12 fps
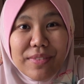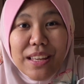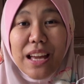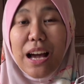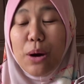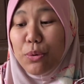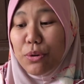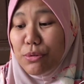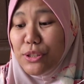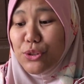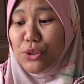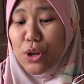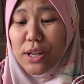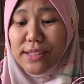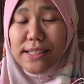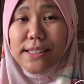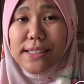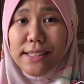Our
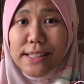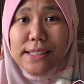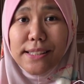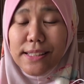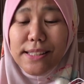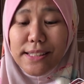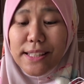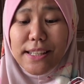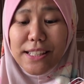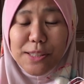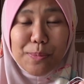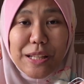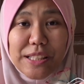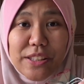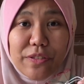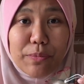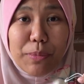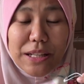resources. This is an
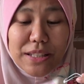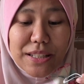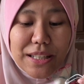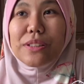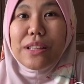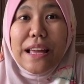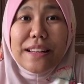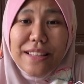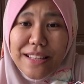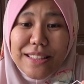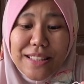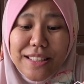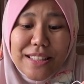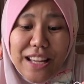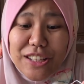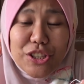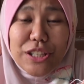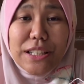expensive butter, and this is
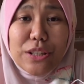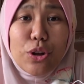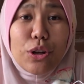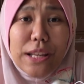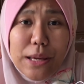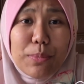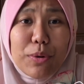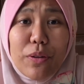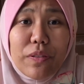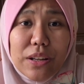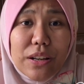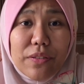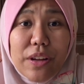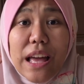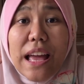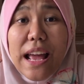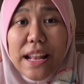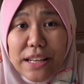actually your labor of love.
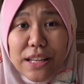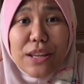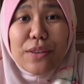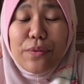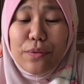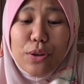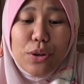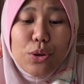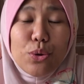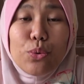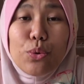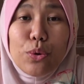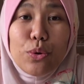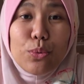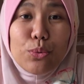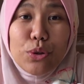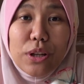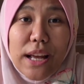And if you
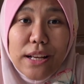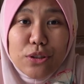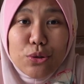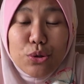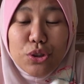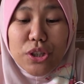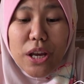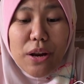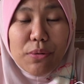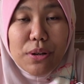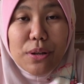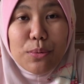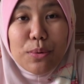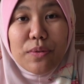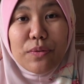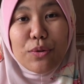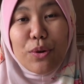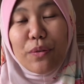would like to share it with
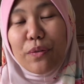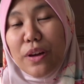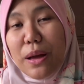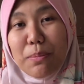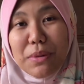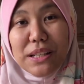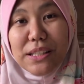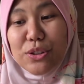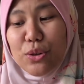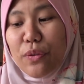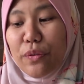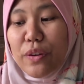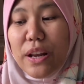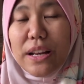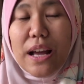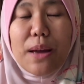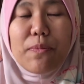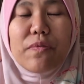your families or friends,
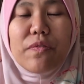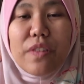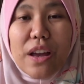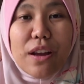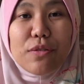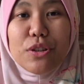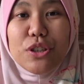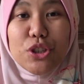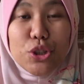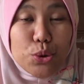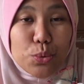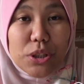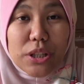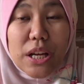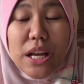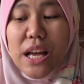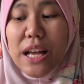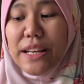I'm very sure
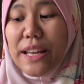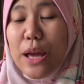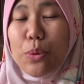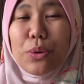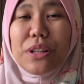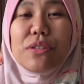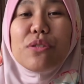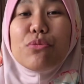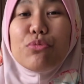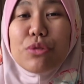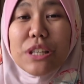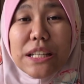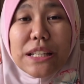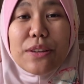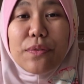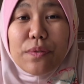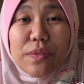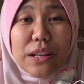they will really
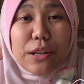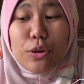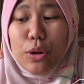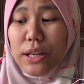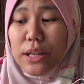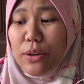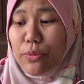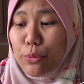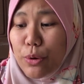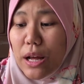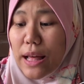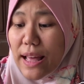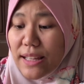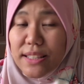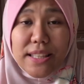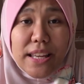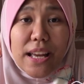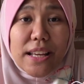feel your love as
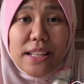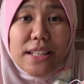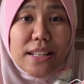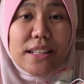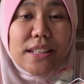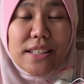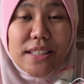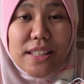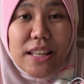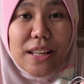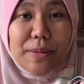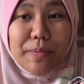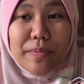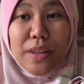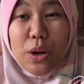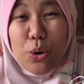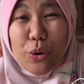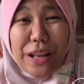they are eating this cake,
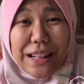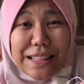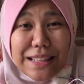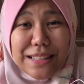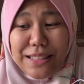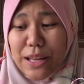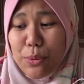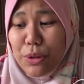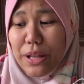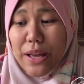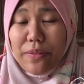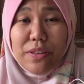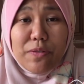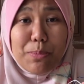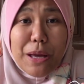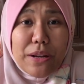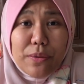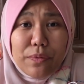or at least they will have the
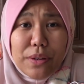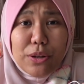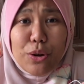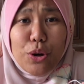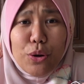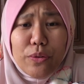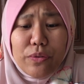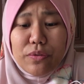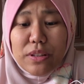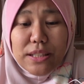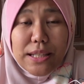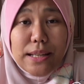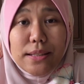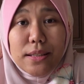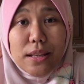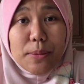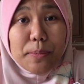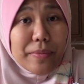benefit of
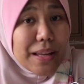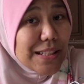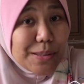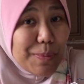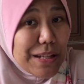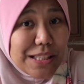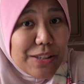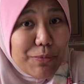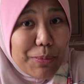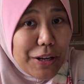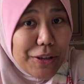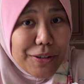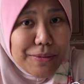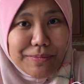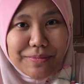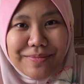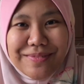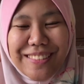tasting expensive butter.
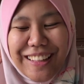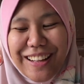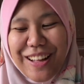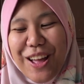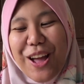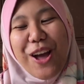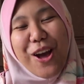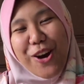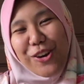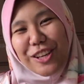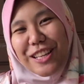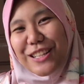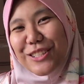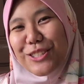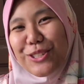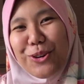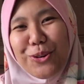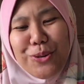Okay,
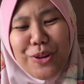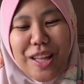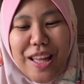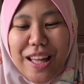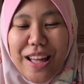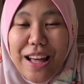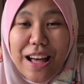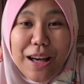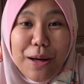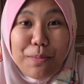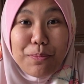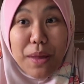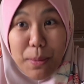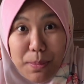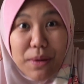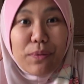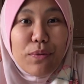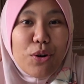so
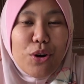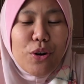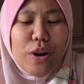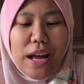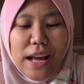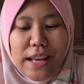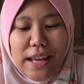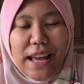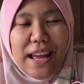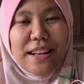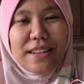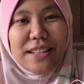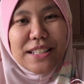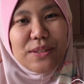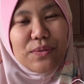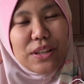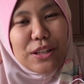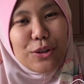before I end this
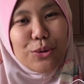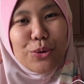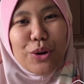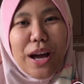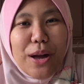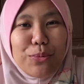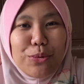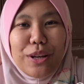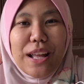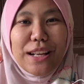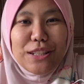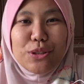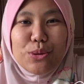video, I would like to